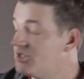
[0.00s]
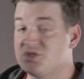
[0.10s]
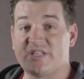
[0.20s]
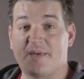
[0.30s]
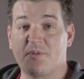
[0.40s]

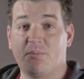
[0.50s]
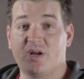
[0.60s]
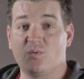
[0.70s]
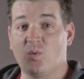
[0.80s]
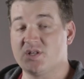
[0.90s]
Just tap the
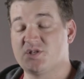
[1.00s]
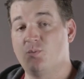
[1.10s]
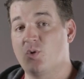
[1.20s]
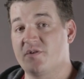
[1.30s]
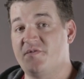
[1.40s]
button
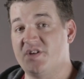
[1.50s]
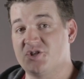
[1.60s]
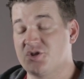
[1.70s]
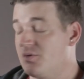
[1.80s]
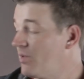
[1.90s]
once more to
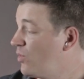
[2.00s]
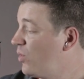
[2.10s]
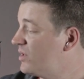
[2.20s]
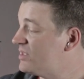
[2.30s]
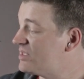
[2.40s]
finish the
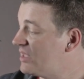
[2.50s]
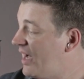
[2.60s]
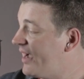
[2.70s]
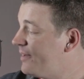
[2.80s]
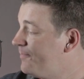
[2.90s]
recorded
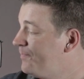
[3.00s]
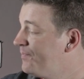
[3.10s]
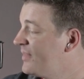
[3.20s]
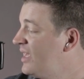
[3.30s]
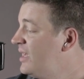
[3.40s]
slide.
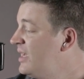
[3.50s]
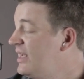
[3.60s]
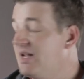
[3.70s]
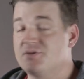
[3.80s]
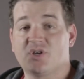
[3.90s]

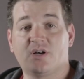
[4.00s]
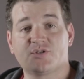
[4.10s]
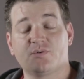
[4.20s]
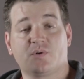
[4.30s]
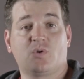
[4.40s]
Now it's
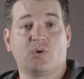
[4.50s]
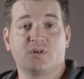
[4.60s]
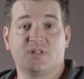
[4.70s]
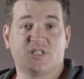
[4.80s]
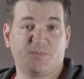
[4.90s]
also
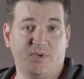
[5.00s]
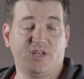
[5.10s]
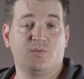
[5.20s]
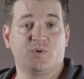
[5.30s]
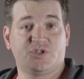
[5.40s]
recorded the
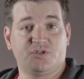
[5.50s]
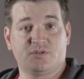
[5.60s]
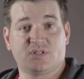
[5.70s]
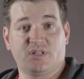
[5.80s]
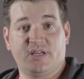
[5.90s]
speed in which
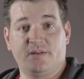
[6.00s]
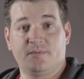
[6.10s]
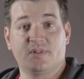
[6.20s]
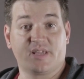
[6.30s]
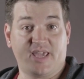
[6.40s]
you slid
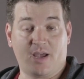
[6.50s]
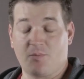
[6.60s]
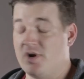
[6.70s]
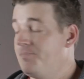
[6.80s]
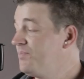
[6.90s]
the
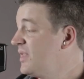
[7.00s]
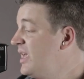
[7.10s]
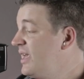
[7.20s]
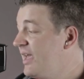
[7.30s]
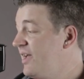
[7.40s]
camera
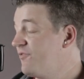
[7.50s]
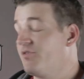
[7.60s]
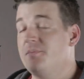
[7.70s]
and